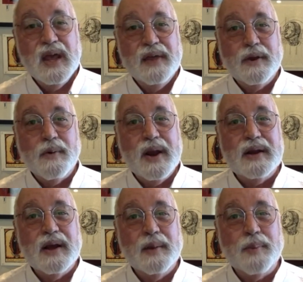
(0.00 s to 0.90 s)
The
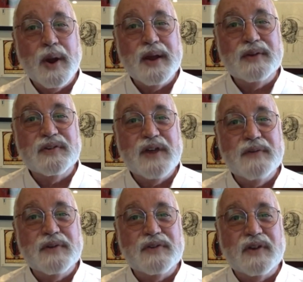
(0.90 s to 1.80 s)
great Brian
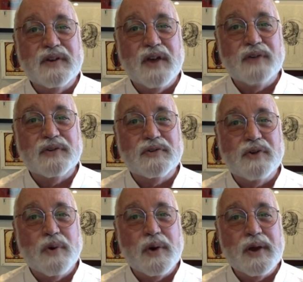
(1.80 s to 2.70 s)
Stevenson tells the
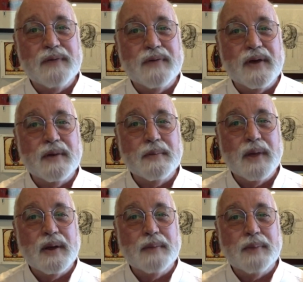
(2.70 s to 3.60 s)
story of
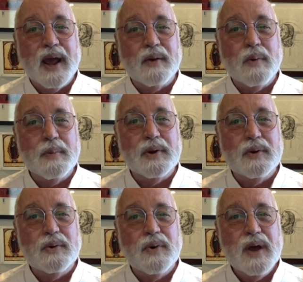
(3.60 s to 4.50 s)
a Black woman
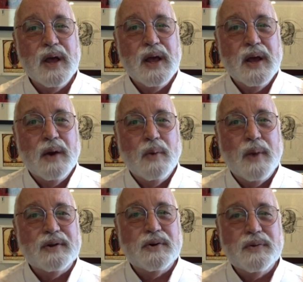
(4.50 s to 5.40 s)
who
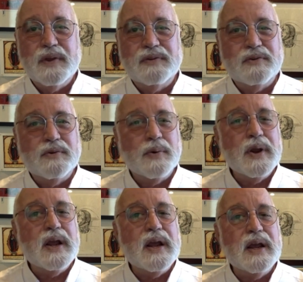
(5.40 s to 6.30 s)
went to this
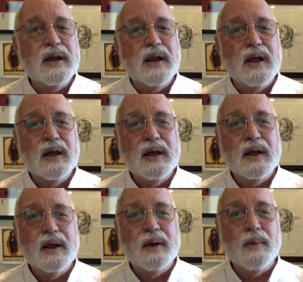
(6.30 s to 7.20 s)
tree, and
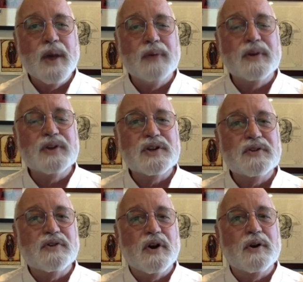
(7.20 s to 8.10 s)
around it she
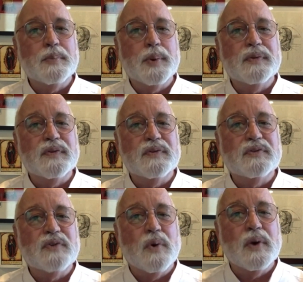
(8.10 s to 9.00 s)
started to put the
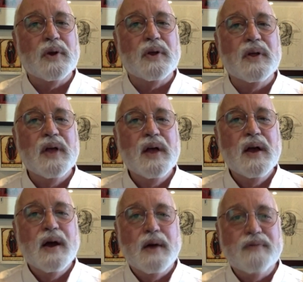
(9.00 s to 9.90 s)
soil
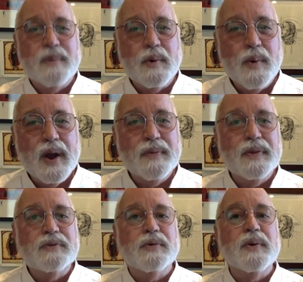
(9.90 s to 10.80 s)
from around
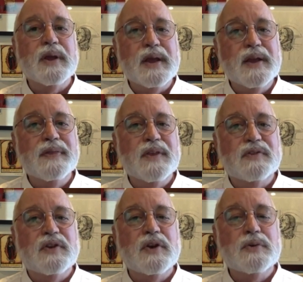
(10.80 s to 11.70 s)
the tree in this
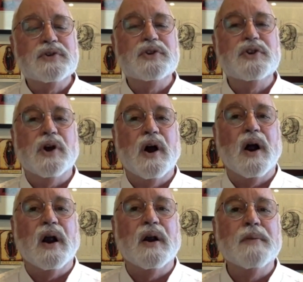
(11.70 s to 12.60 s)
huge
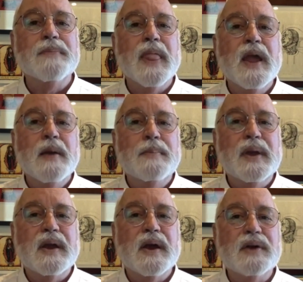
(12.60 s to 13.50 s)
jar,
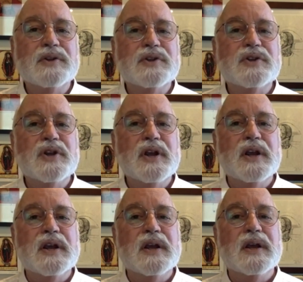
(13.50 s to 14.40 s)
because
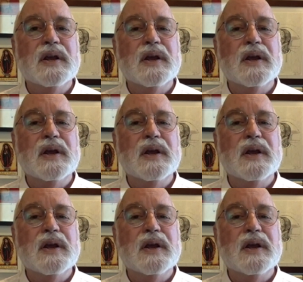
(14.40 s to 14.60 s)
she